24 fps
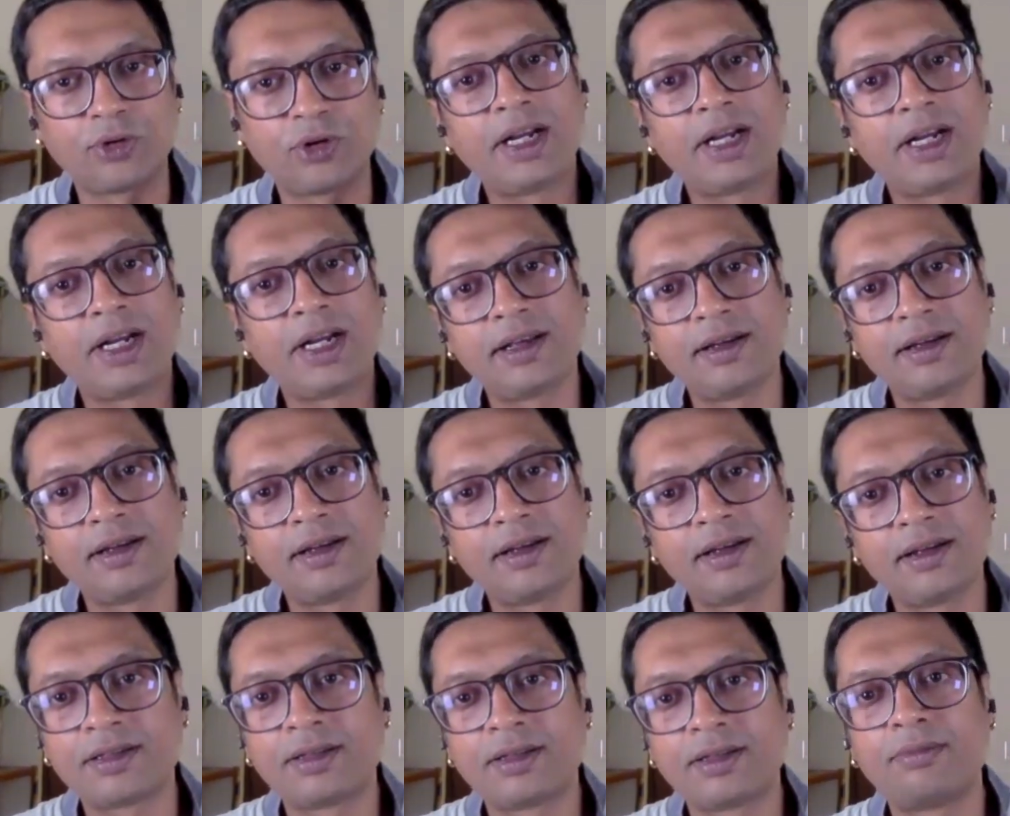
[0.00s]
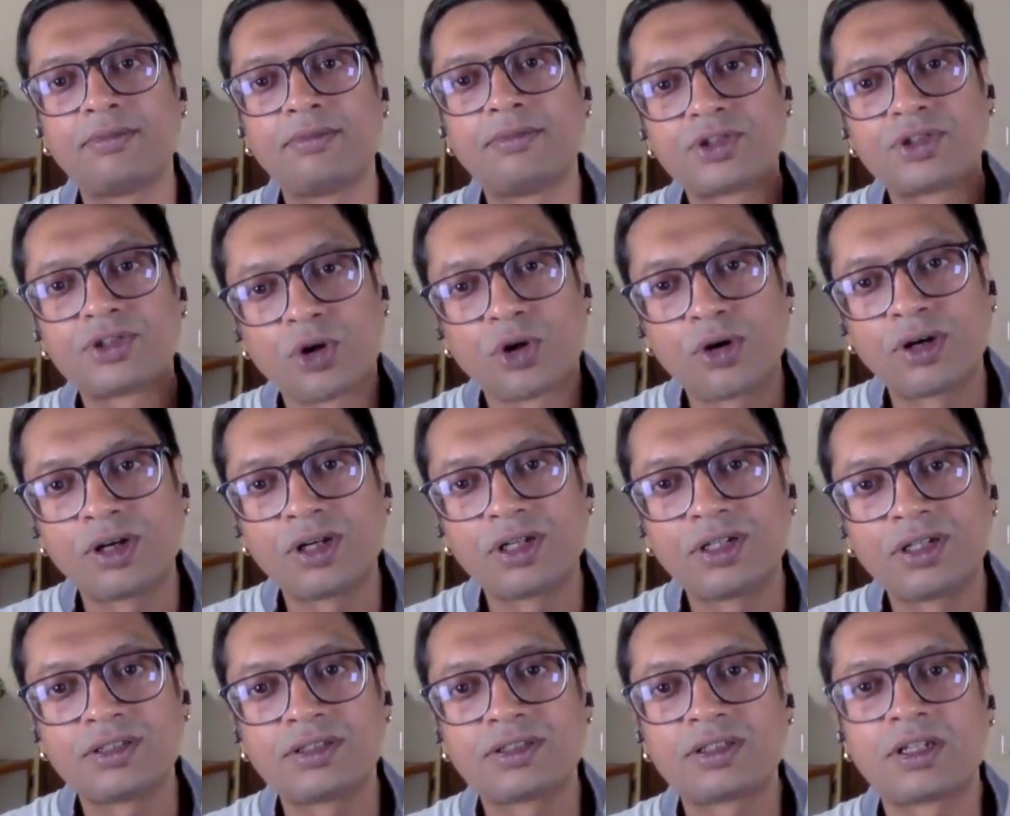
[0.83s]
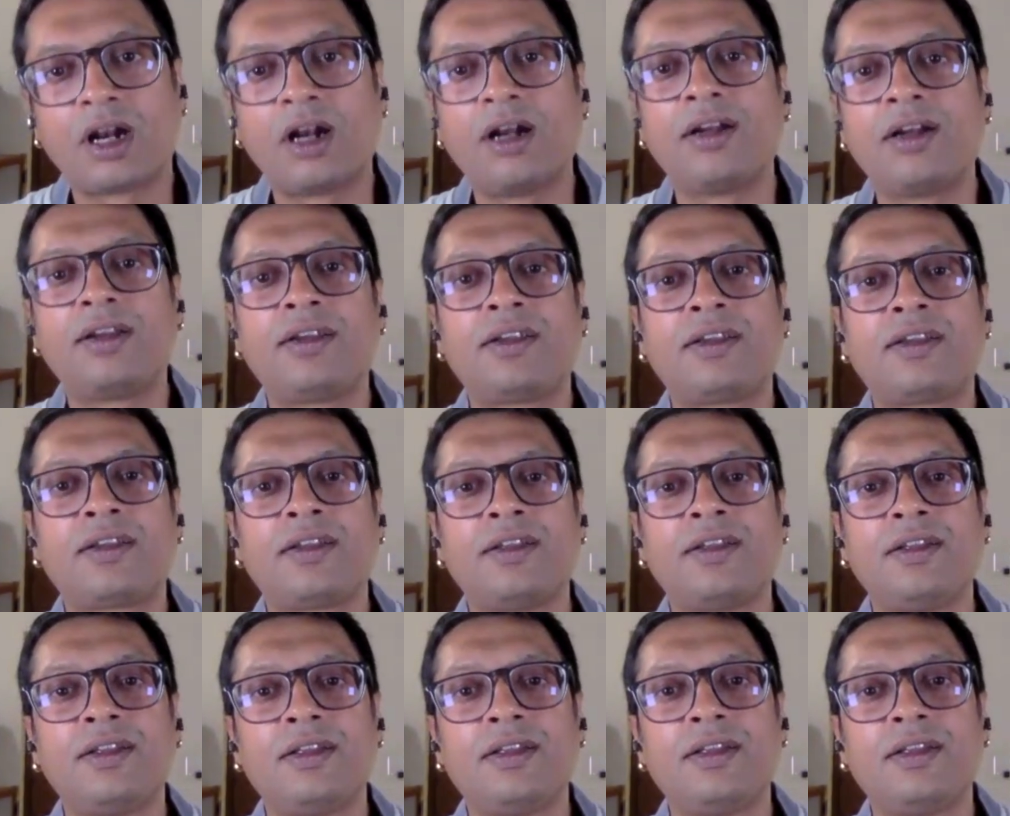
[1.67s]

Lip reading: You might hear some song start